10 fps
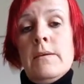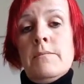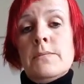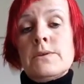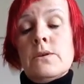
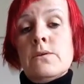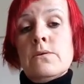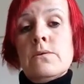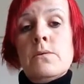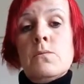
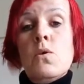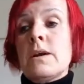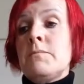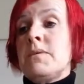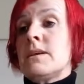So what
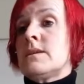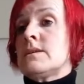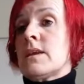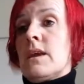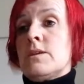can be in a
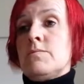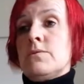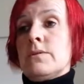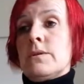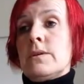
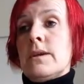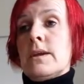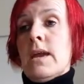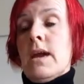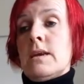sketchbook?
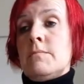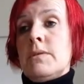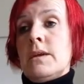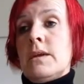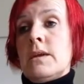It can
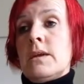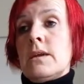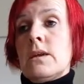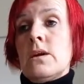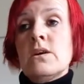be
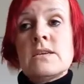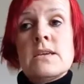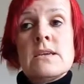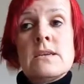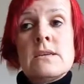
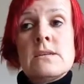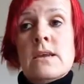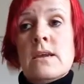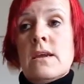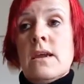cuttings,
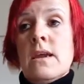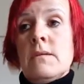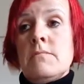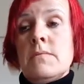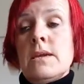it
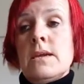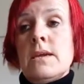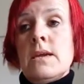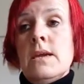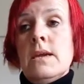can
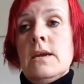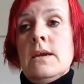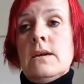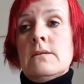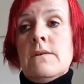be,
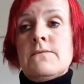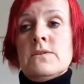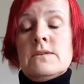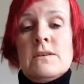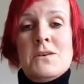I've
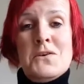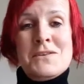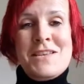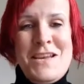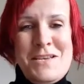just said not a
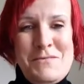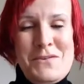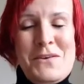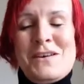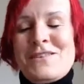
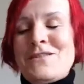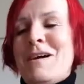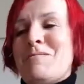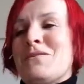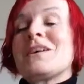
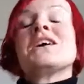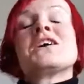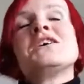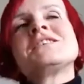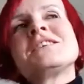scrapbook,
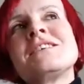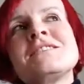cuttings